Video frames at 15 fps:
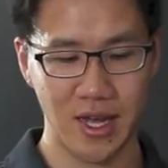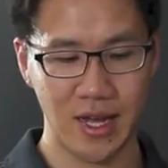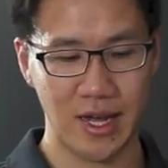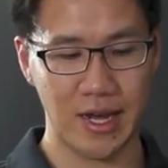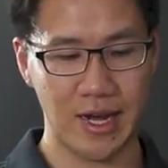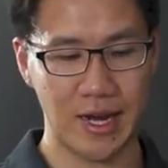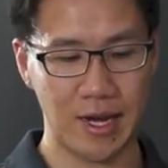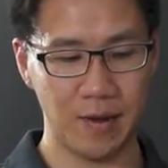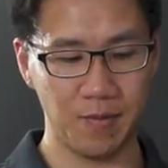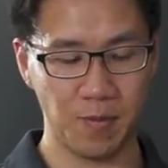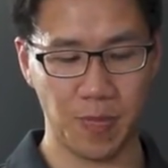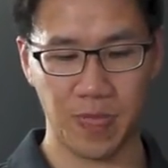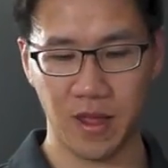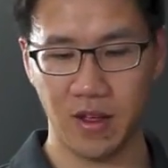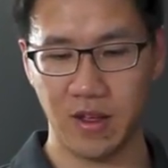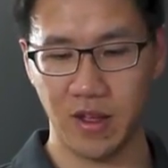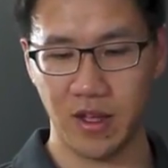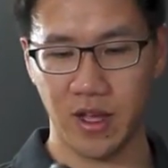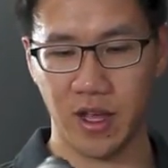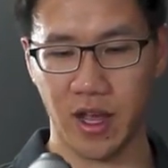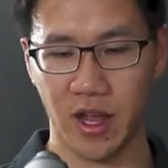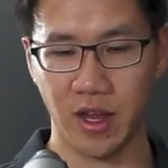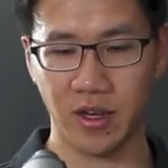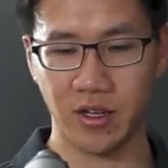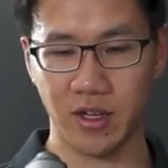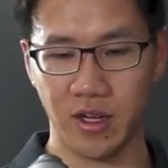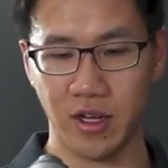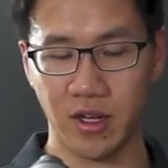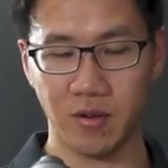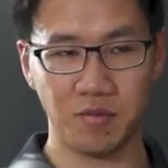
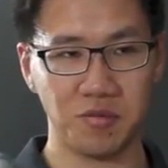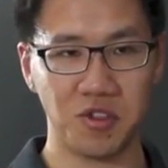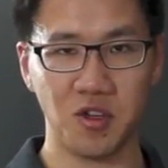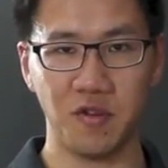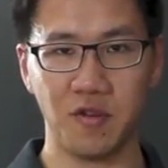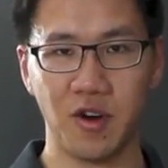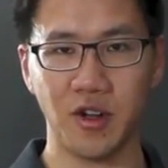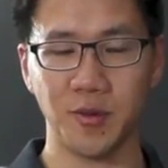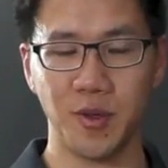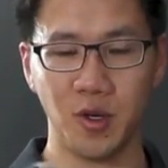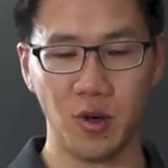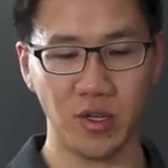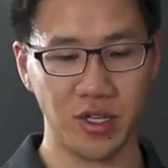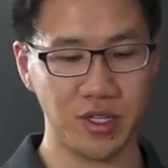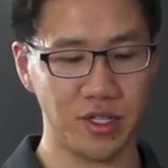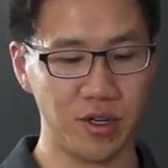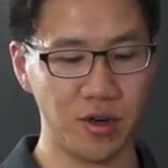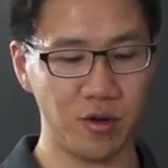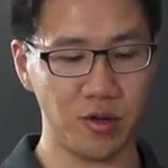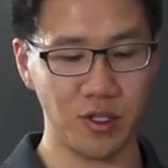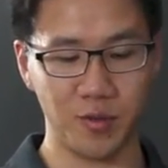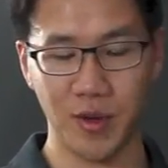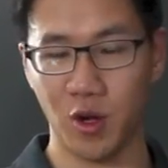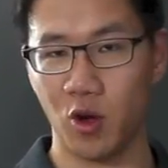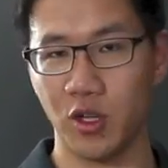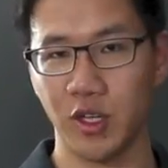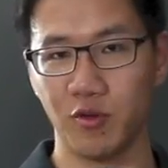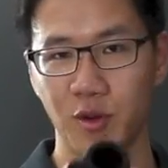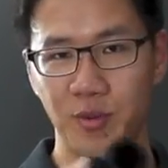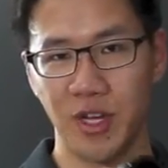So far it's been holding 0. It's been
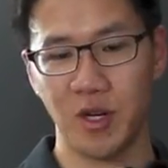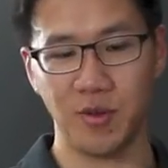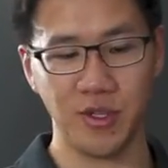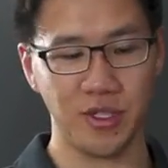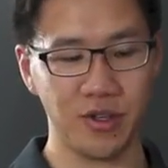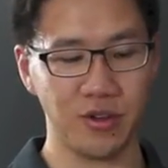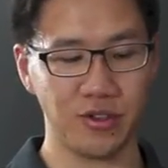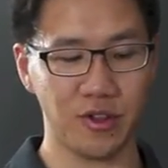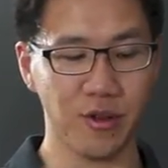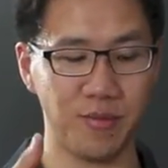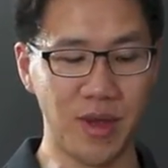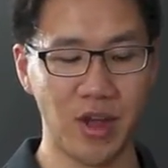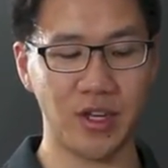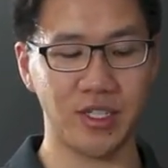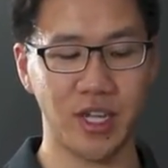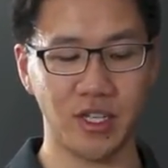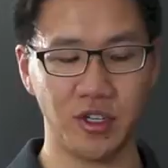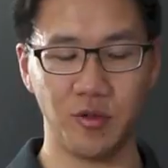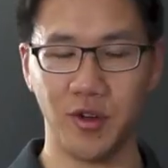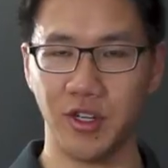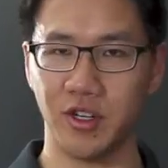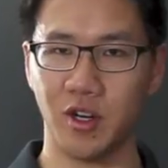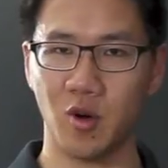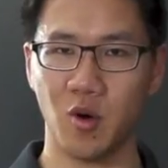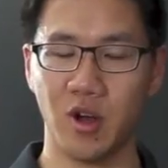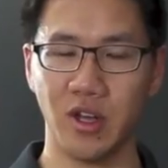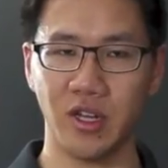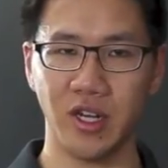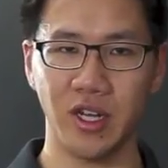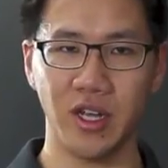holding repeatable 0, so the mount is actually really good
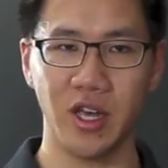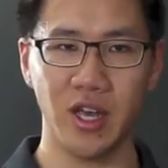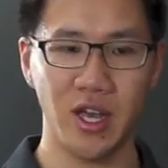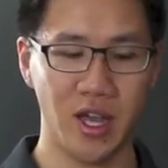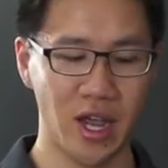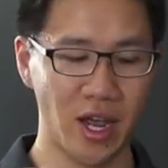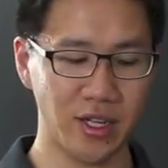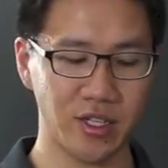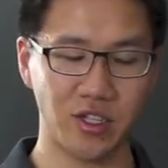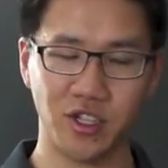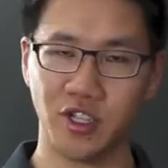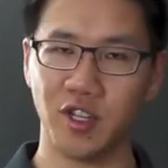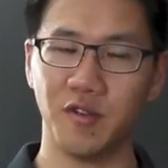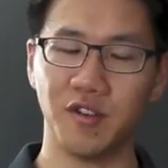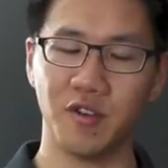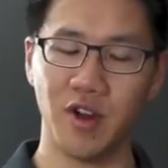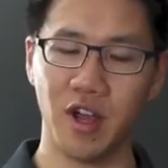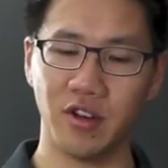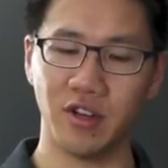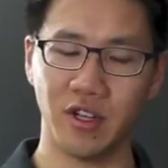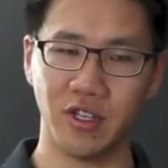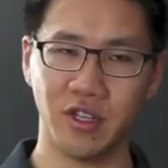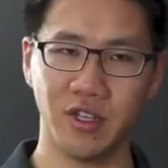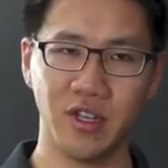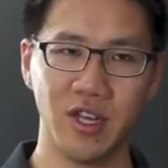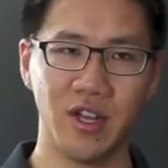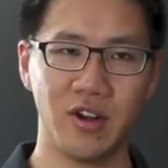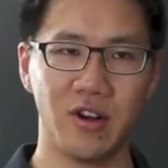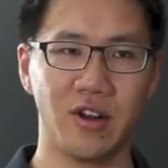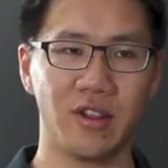quality. It doesn't shift around on you
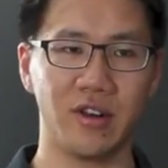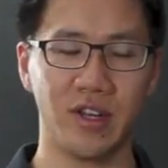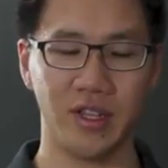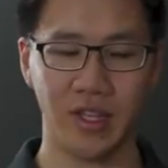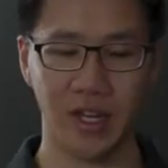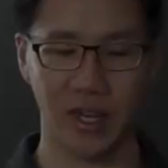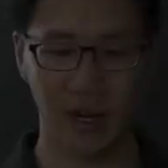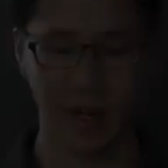or anything like that.